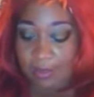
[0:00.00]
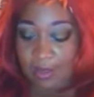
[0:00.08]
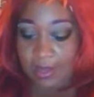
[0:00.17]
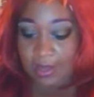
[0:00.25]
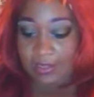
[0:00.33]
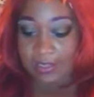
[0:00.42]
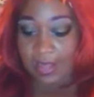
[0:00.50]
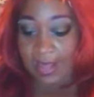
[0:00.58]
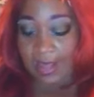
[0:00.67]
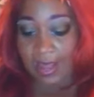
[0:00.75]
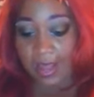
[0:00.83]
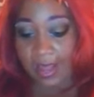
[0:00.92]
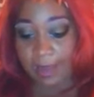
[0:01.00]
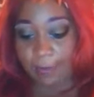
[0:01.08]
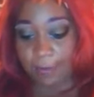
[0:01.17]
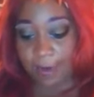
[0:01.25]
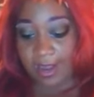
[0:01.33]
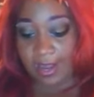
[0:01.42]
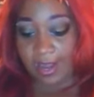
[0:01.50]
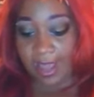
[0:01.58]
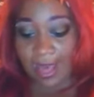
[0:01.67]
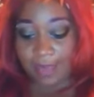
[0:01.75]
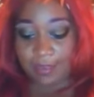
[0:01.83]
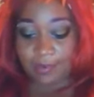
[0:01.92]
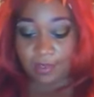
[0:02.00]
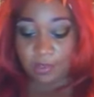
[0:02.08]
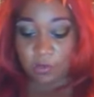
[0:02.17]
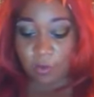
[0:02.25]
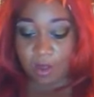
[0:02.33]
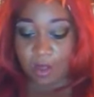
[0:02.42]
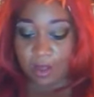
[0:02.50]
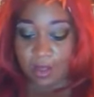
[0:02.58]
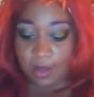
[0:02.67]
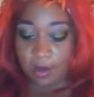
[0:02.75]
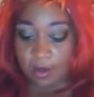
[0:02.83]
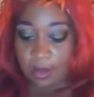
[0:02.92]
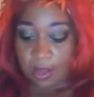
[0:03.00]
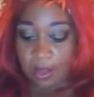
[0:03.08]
Because I had ran out of the twine.